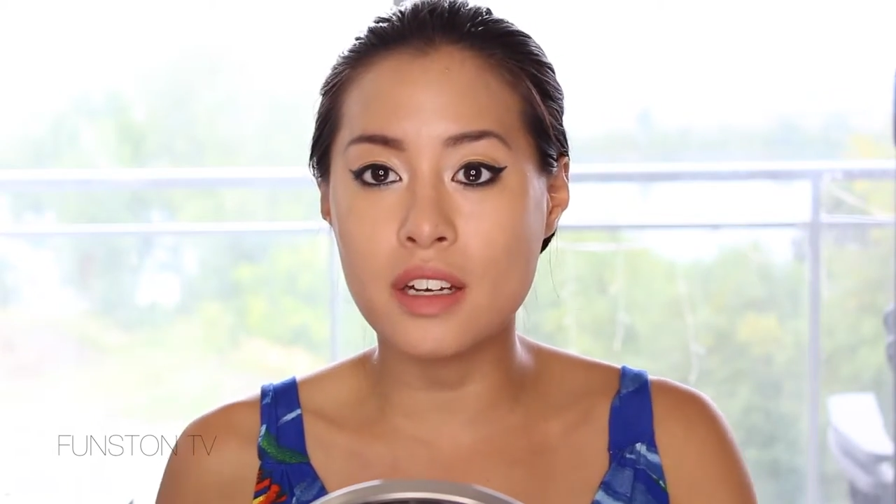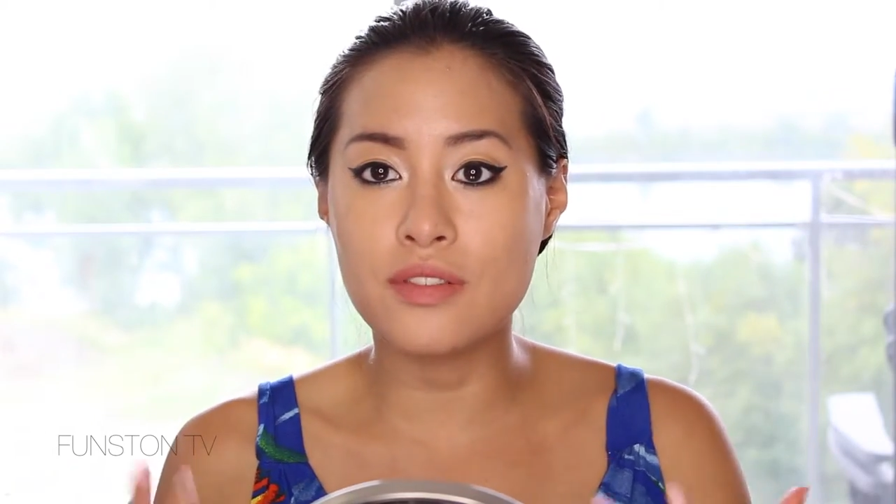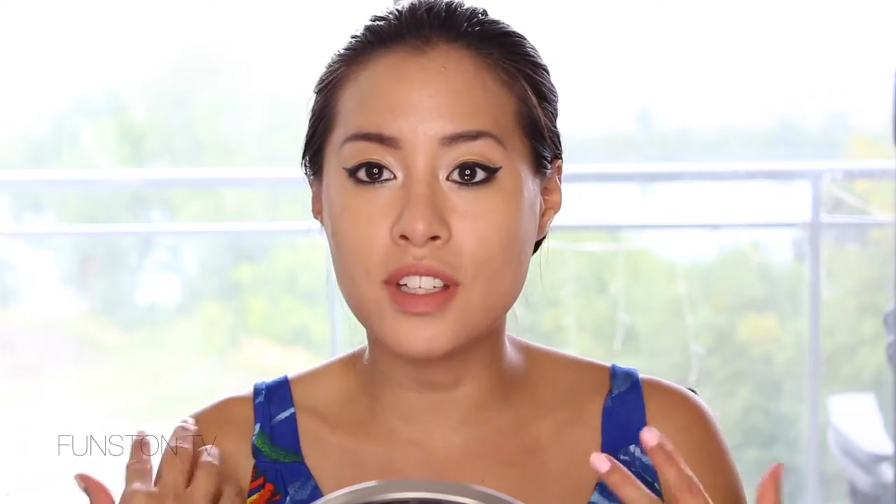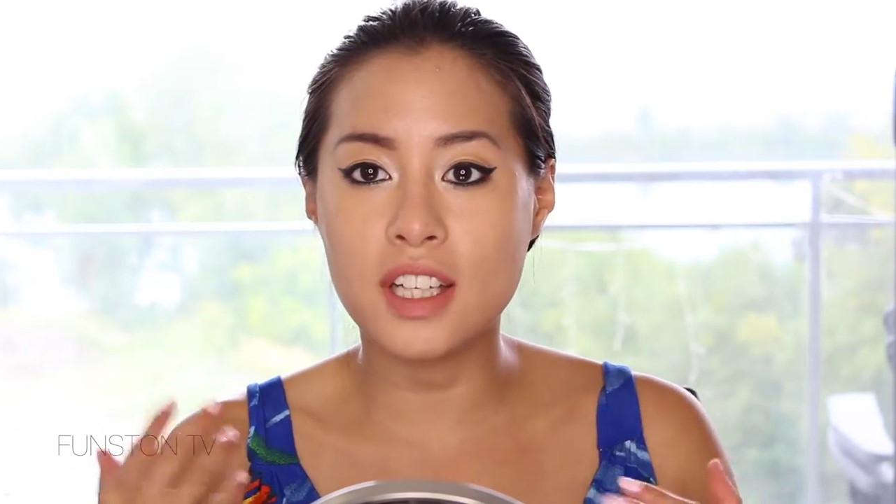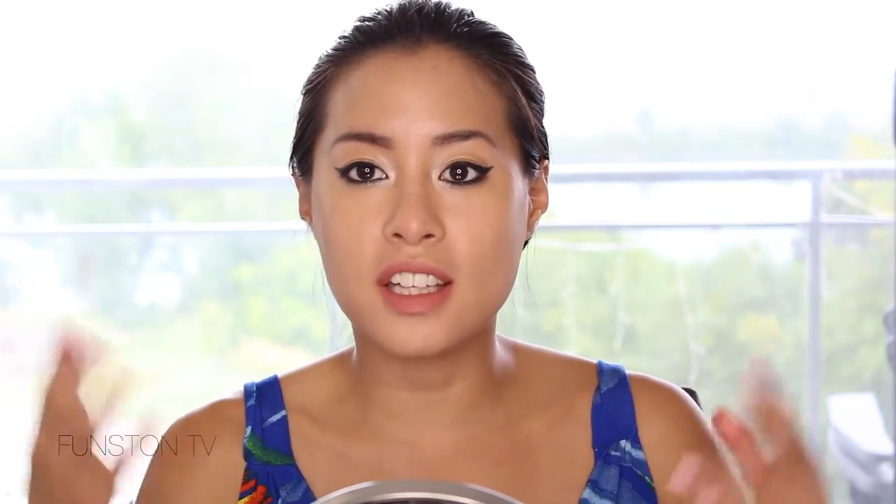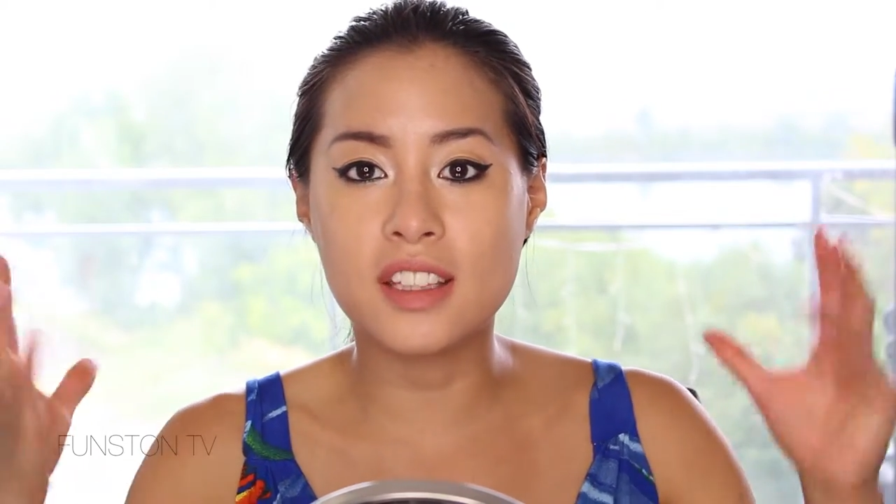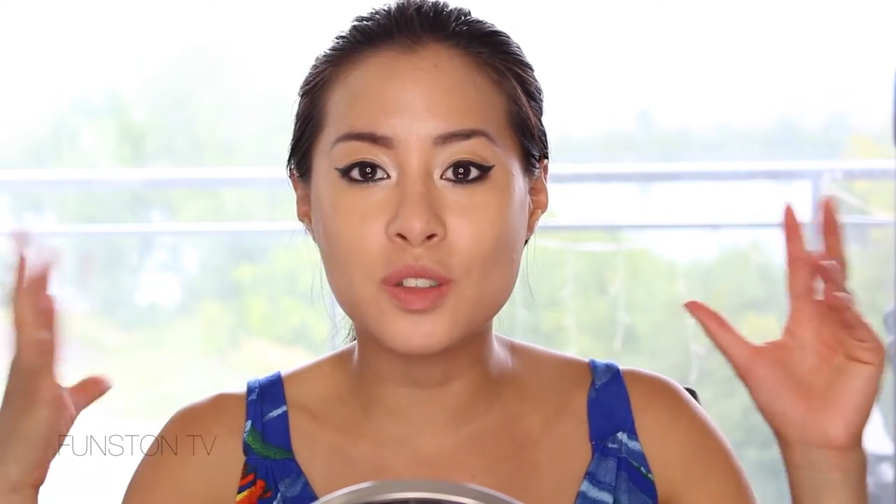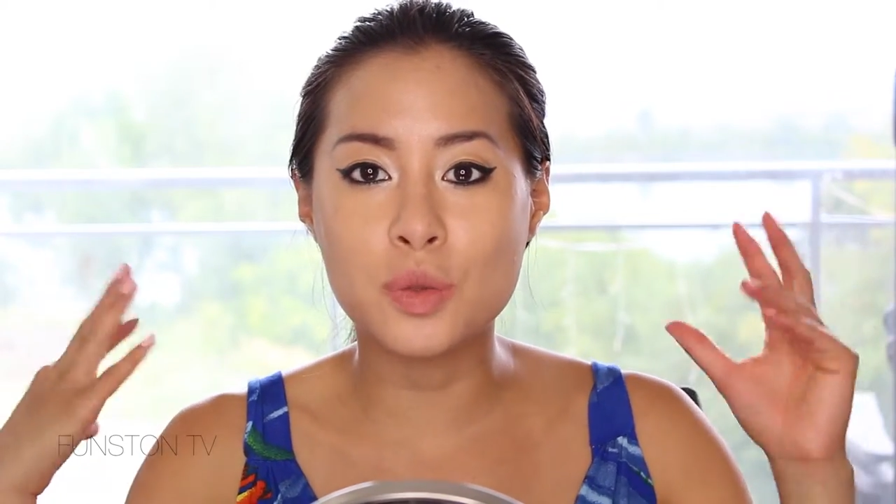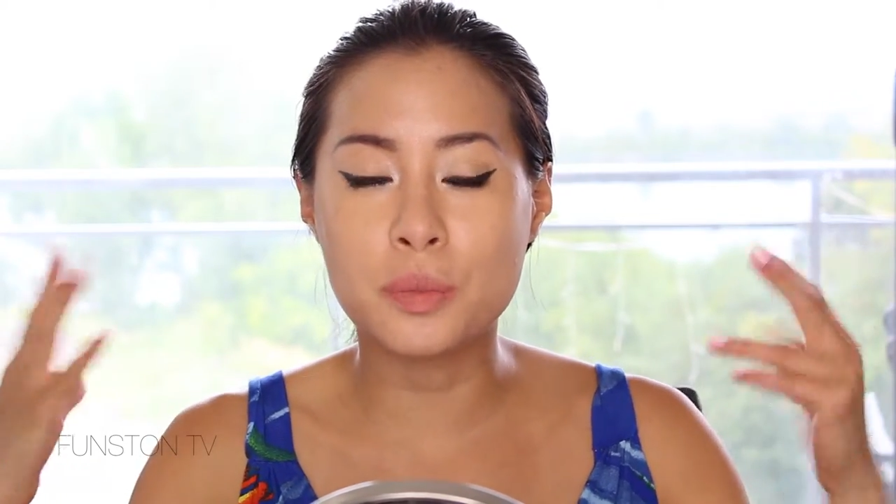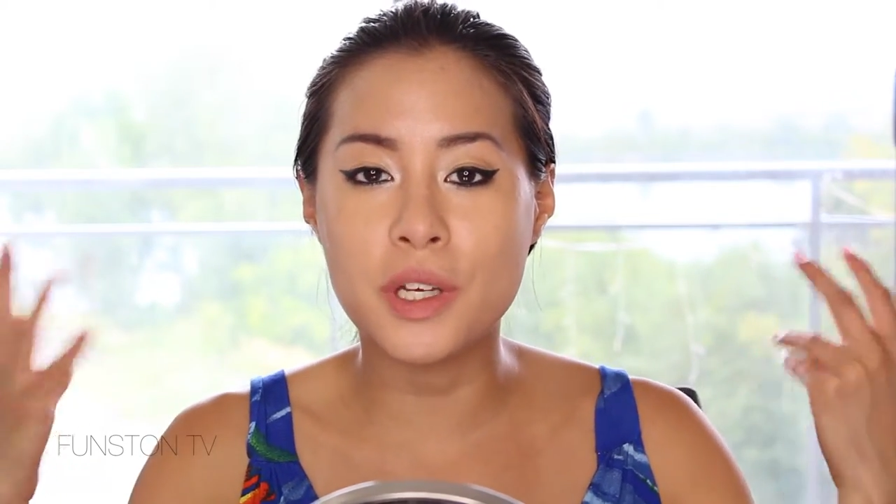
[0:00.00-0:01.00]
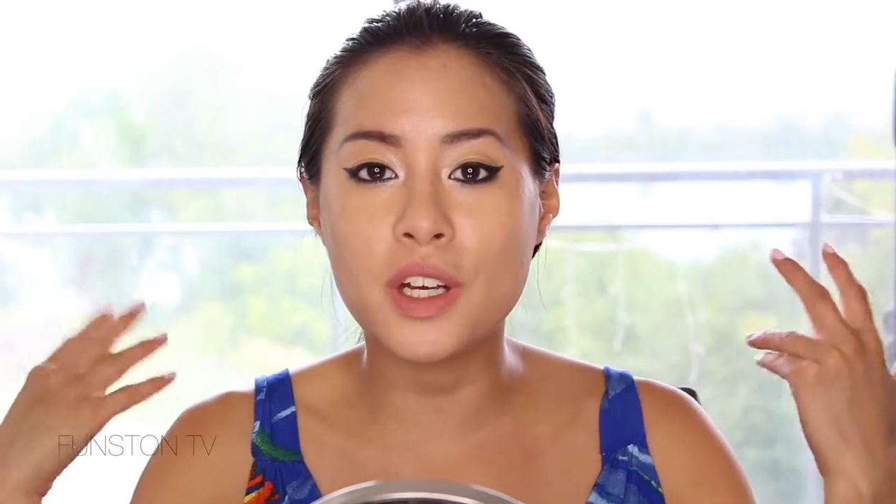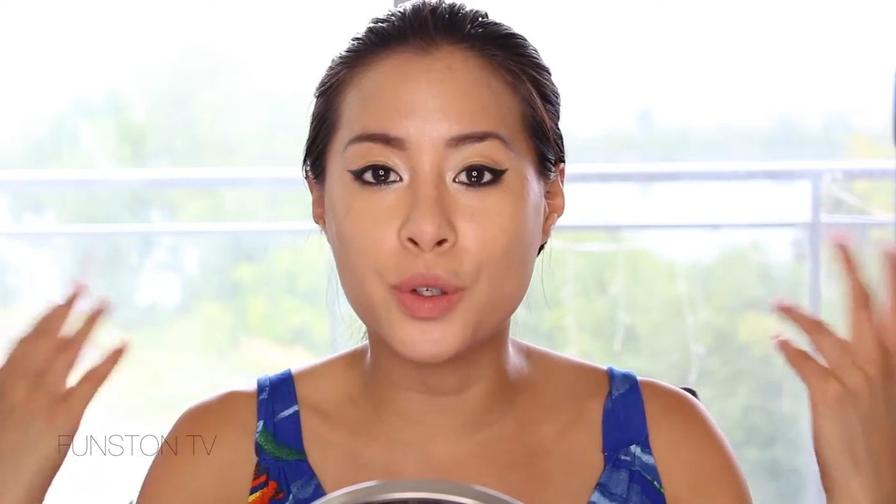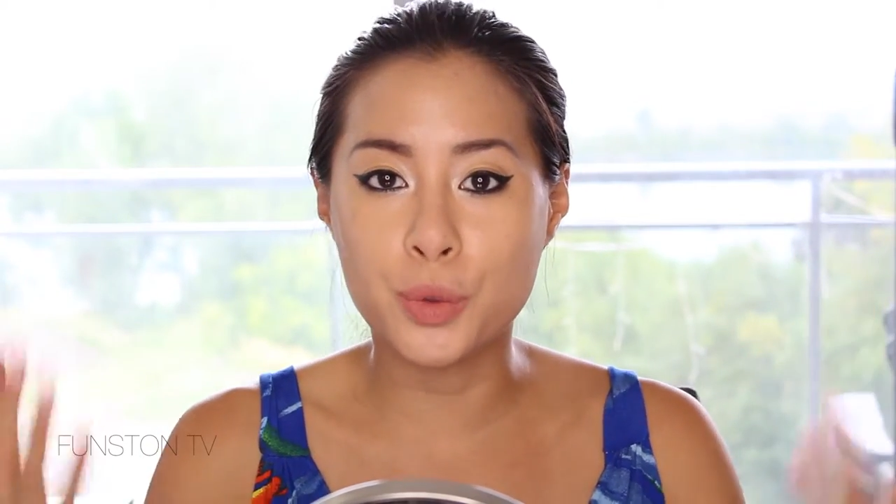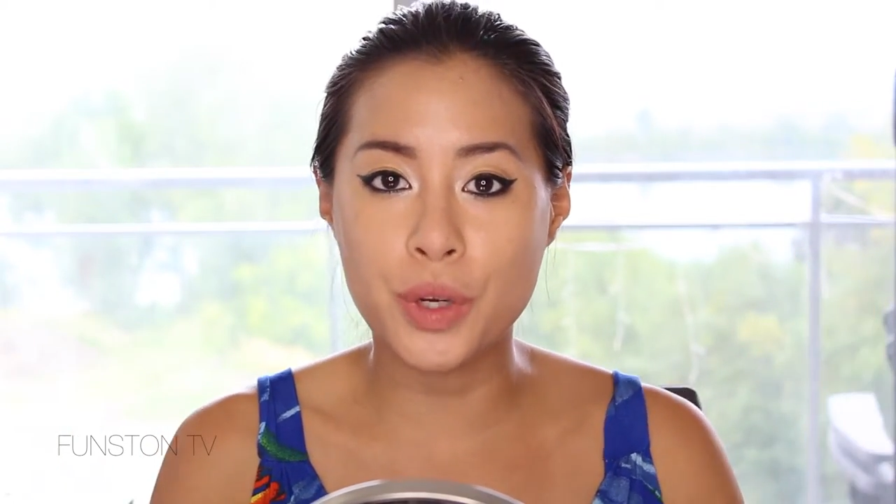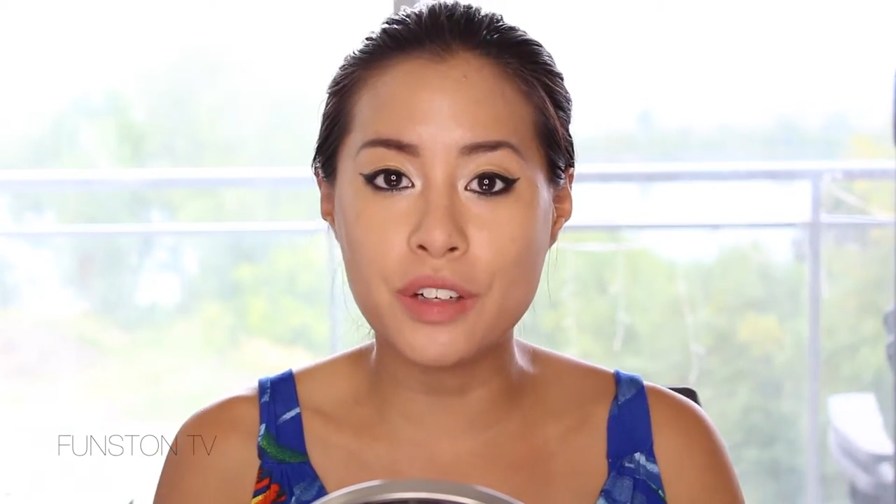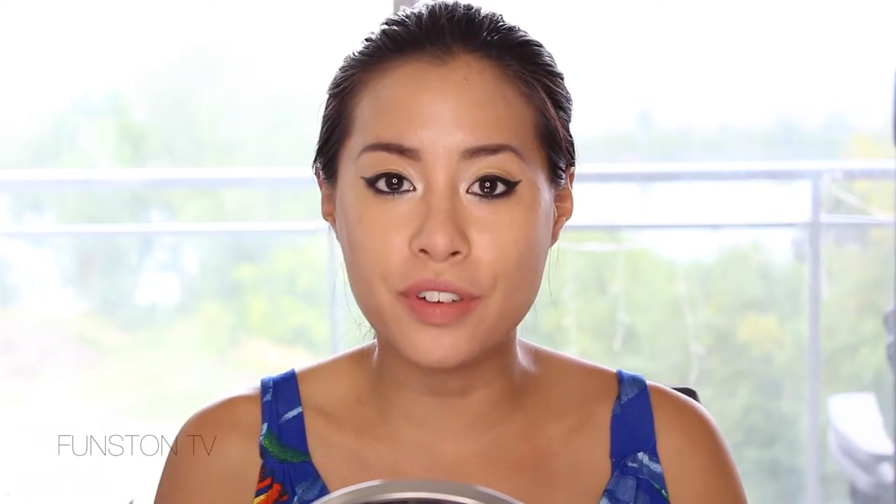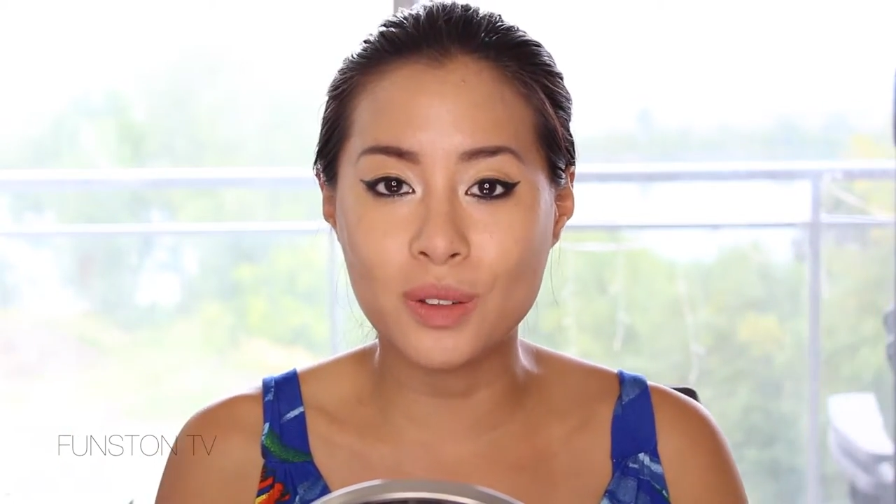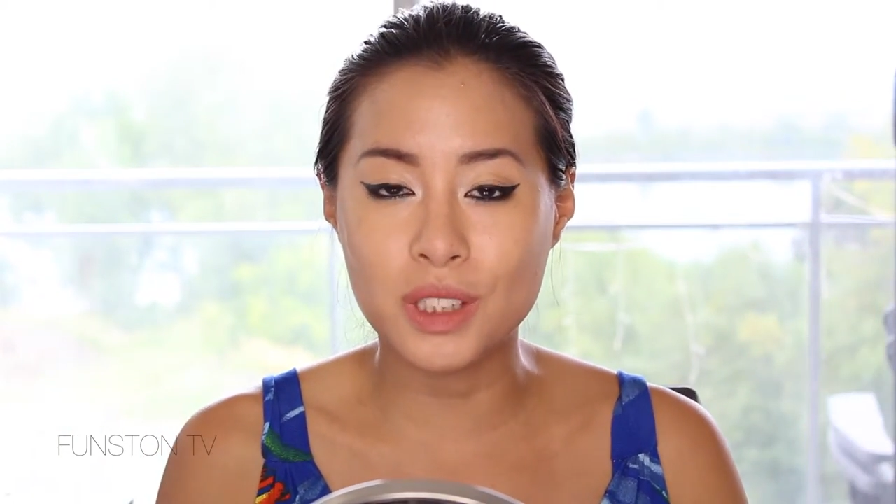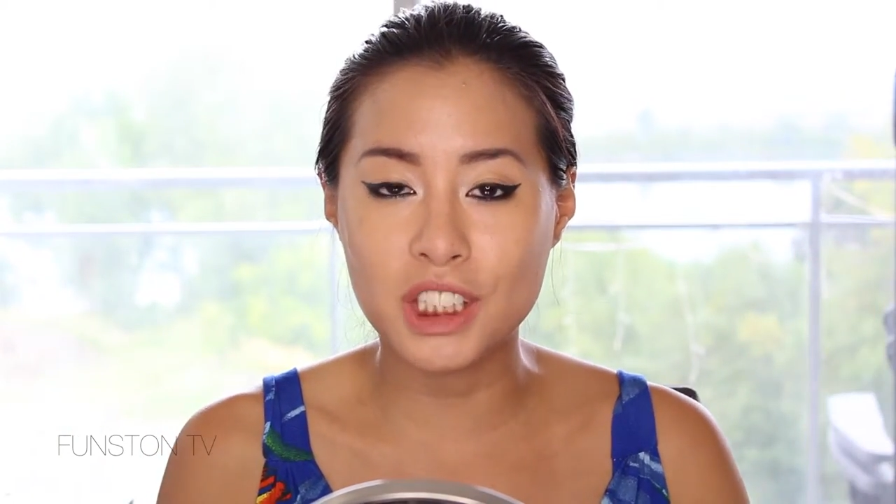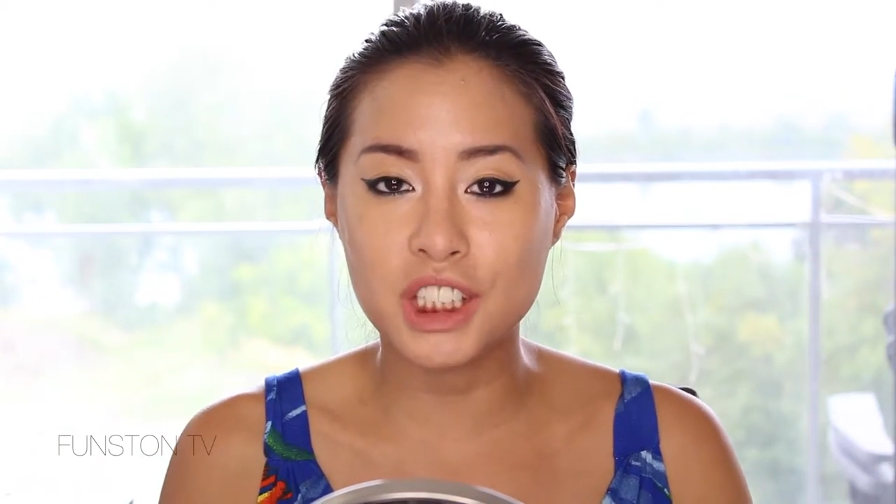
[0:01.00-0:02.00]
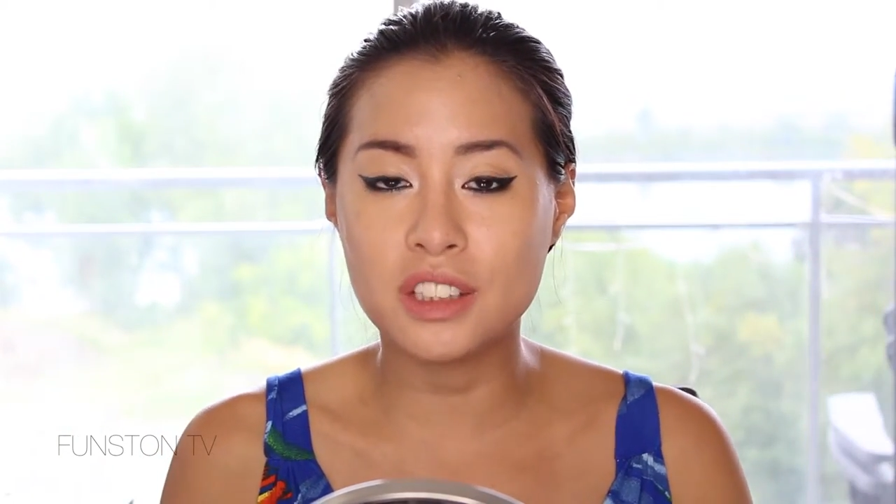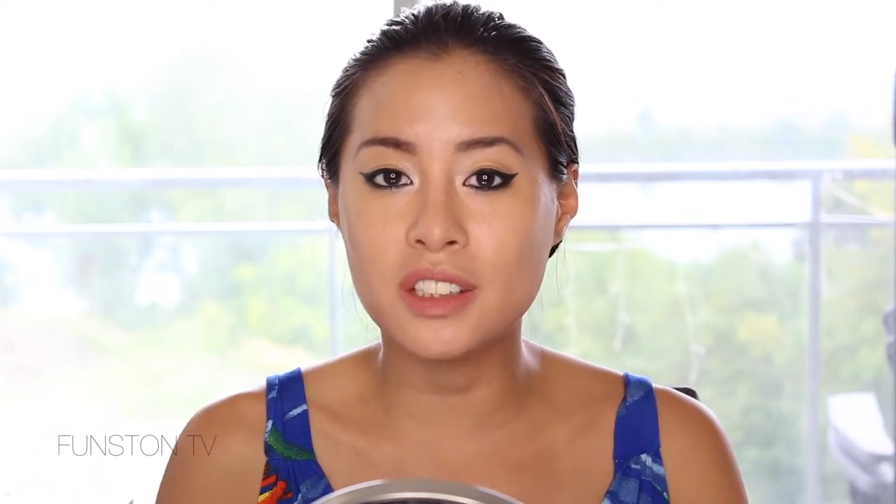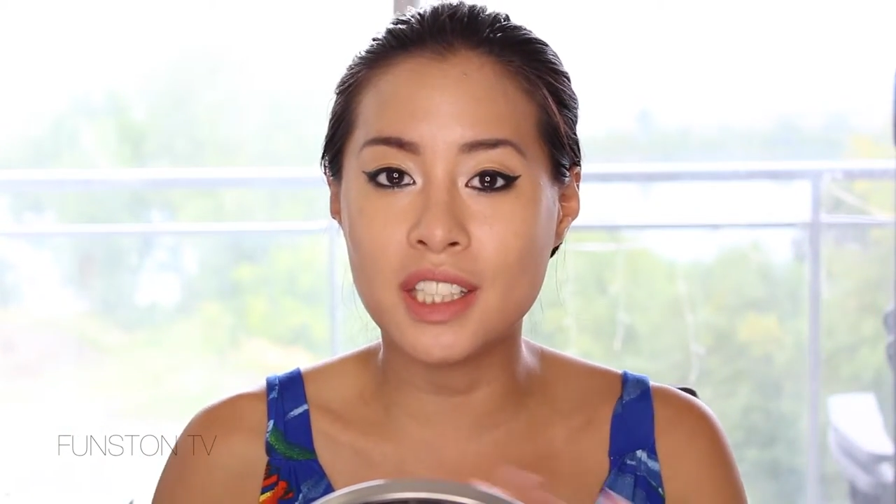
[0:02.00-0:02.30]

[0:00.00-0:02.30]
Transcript: I feel like this would be a great foundation.